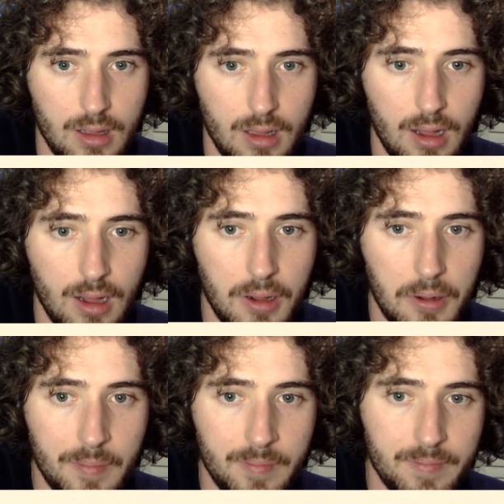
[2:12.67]

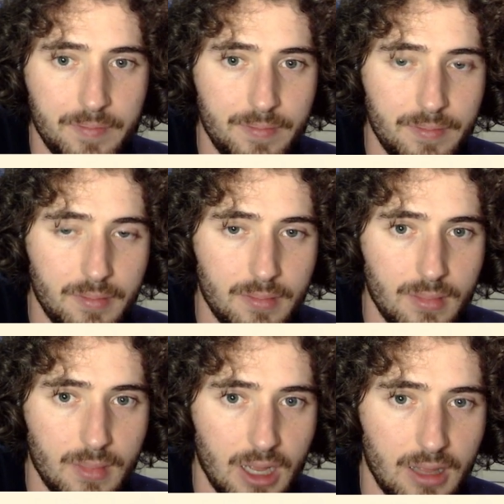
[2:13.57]
I
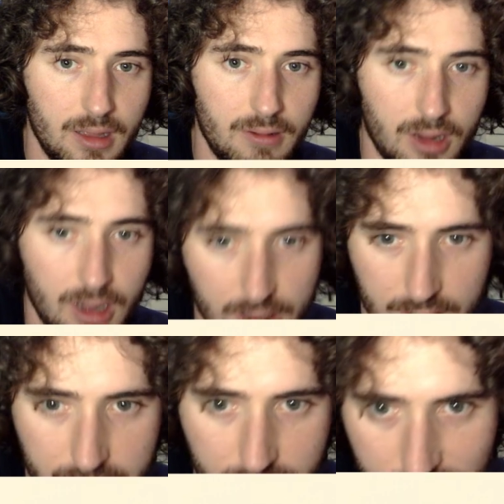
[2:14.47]
think we're kind of
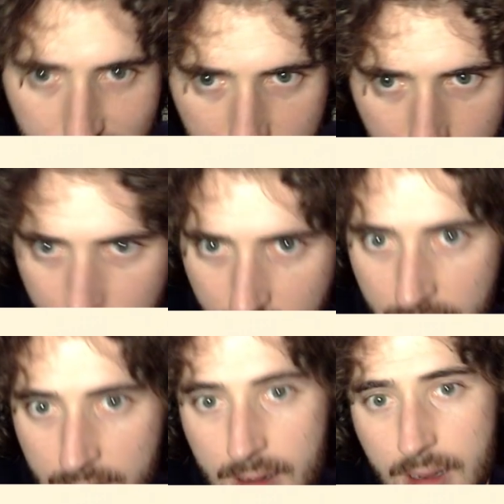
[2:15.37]
just going to check them
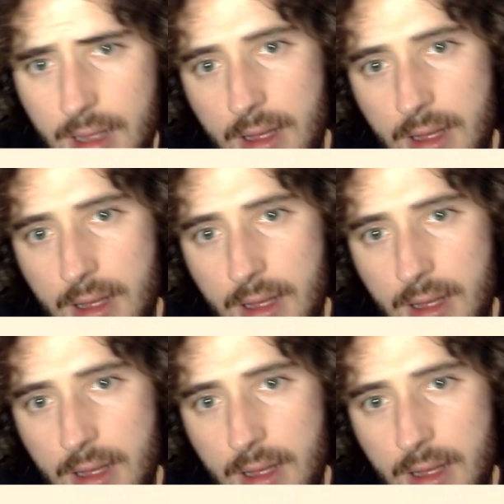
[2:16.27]
around